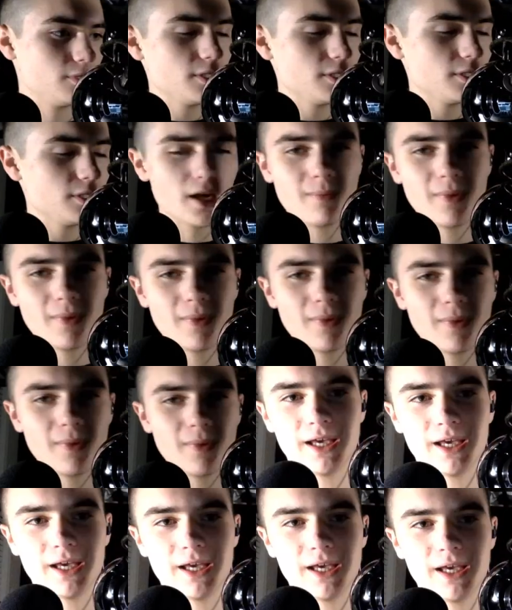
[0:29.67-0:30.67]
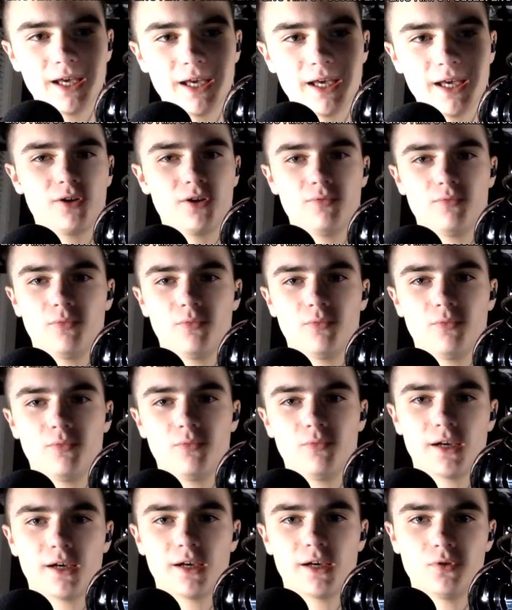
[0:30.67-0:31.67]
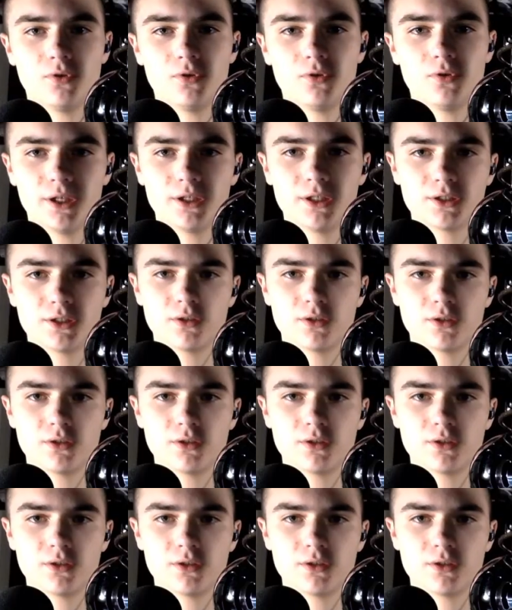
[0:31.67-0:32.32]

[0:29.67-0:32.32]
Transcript: yeah, about a week and a half. About a week and a half, 2 weeks,